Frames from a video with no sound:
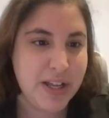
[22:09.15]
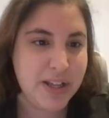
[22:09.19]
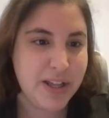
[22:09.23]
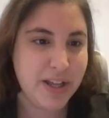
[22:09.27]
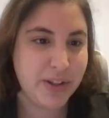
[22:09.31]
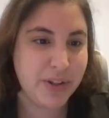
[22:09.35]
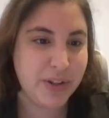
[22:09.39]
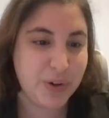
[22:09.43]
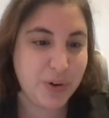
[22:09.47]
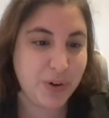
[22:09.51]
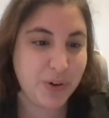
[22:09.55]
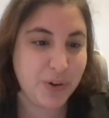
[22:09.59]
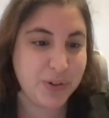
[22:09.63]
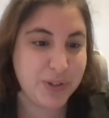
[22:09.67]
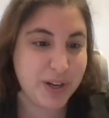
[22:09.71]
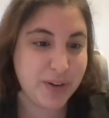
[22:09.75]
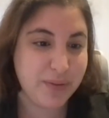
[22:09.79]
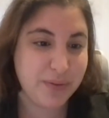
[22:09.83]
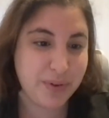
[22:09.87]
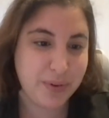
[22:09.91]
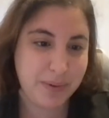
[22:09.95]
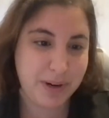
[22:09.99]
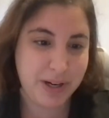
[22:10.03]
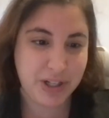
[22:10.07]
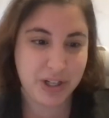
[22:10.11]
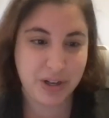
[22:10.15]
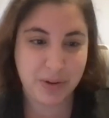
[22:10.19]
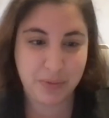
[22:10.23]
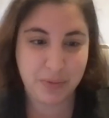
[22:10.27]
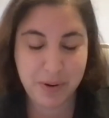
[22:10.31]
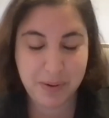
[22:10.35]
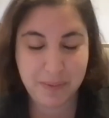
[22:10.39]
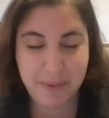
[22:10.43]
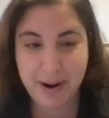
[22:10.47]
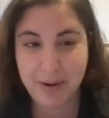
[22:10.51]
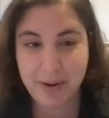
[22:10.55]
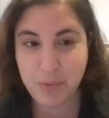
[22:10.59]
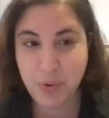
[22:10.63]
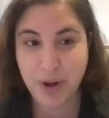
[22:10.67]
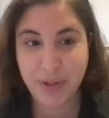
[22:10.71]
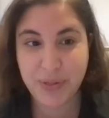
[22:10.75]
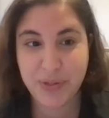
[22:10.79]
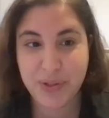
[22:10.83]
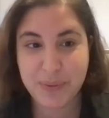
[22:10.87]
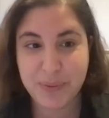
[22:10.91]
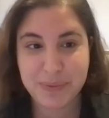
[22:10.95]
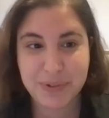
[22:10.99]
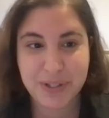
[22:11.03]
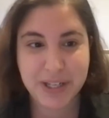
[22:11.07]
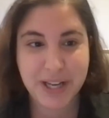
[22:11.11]
than the goals and information we might
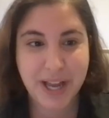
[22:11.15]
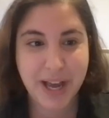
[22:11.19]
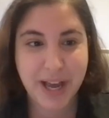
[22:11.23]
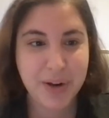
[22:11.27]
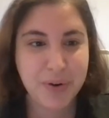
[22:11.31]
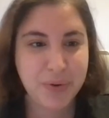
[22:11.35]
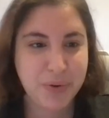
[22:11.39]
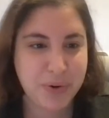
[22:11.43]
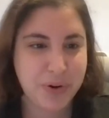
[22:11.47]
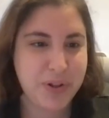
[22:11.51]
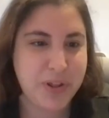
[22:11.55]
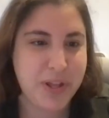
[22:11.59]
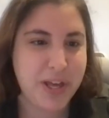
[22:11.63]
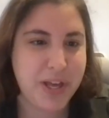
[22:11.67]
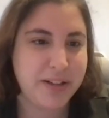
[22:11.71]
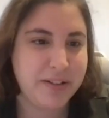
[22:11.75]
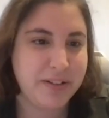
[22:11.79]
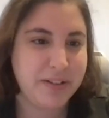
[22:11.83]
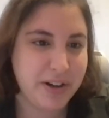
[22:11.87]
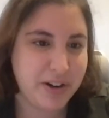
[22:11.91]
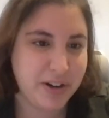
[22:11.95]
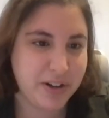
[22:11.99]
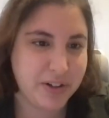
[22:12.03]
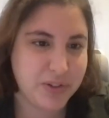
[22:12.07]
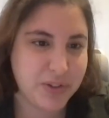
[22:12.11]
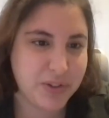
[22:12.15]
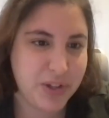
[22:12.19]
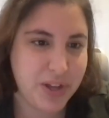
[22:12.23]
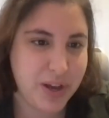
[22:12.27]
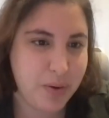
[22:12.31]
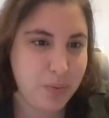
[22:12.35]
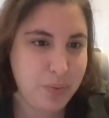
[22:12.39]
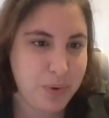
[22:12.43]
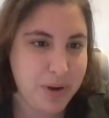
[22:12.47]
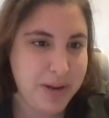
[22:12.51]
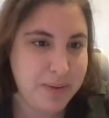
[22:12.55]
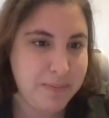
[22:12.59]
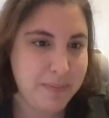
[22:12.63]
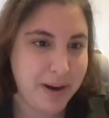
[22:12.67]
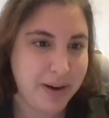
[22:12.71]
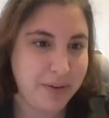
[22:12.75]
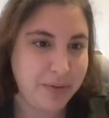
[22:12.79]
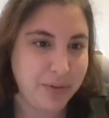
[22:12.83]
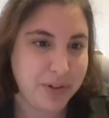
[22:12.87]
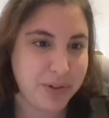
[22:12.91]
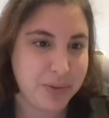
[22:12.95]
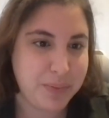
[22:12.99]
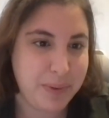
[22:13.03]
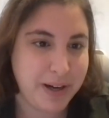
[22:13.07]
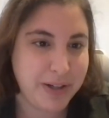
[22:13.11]
want them to get, or that leaders that we might
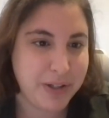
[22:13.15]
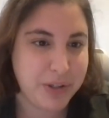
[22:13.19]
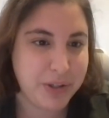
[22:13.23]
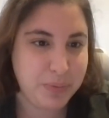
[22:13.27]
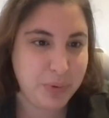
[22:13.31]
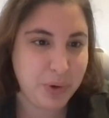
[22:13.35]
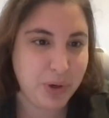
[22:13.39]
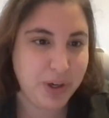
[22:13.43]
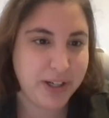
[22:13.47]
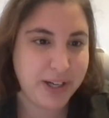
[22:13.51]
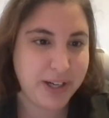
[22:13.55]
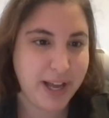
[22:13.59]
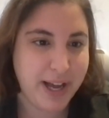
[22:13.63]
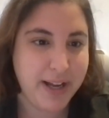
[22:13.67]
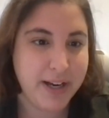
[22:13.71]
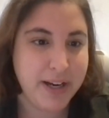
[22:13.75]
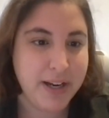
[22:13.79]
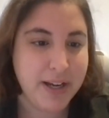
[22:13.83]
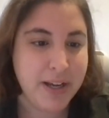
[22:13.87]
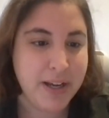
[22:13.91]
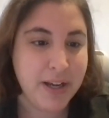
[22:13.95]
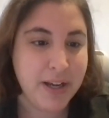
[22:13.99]
respect more get.